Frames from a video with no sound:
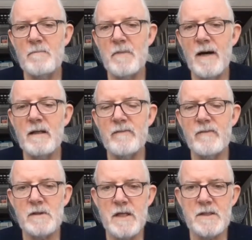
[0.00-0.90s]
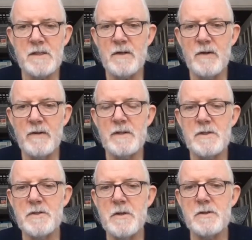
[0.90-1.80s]
high level testing on
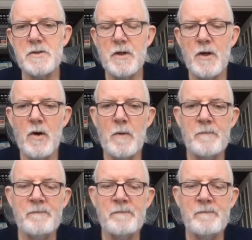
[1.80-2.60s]
this years ago.